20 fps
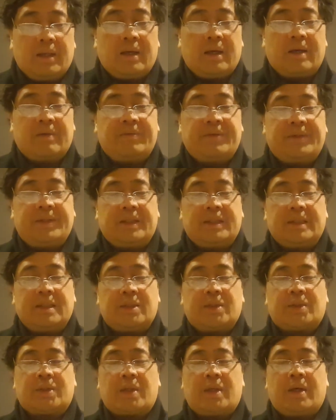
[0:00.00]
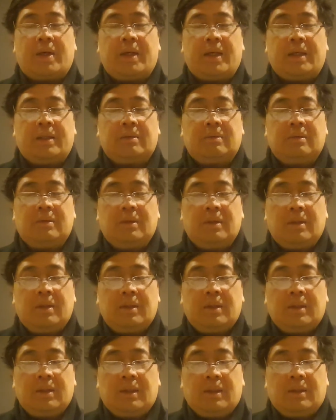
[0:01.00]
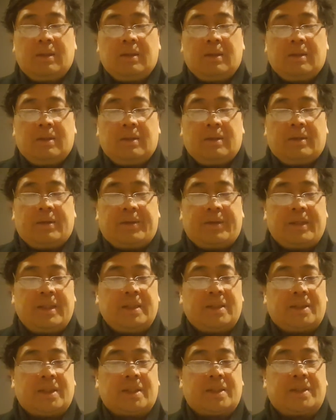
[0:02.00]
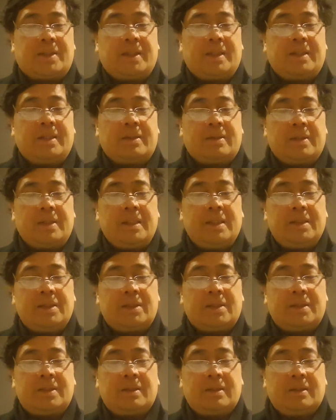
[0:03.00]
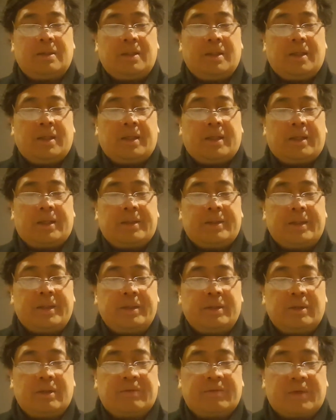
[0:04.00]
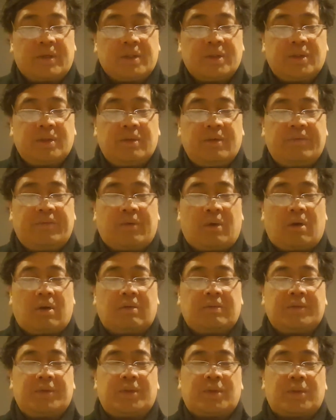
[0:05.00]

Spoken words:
Everything is turning 360 degrees. The universe revolves,